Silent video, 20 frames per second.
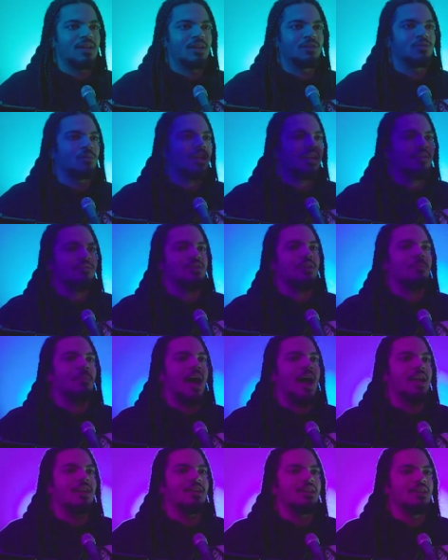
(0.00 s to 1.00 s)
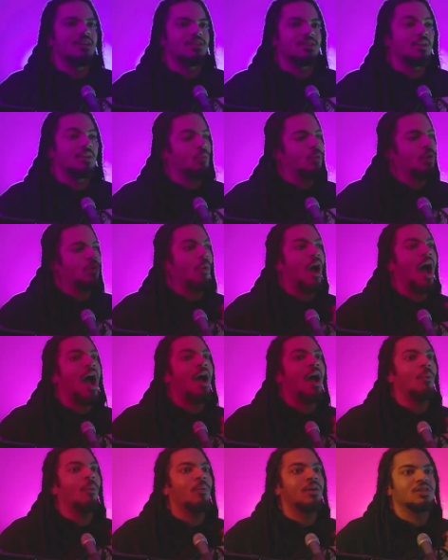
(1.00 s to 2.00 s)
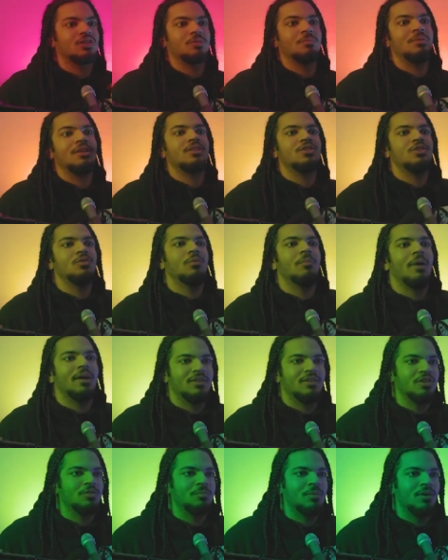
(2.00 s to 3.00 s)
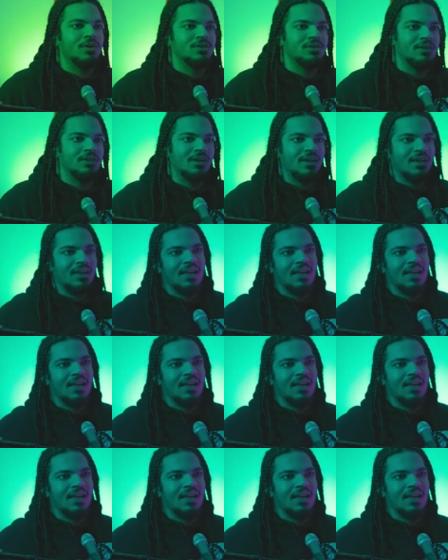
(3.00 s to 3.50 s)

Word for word: That's what gives them ideas. What do I want to speak to about this person?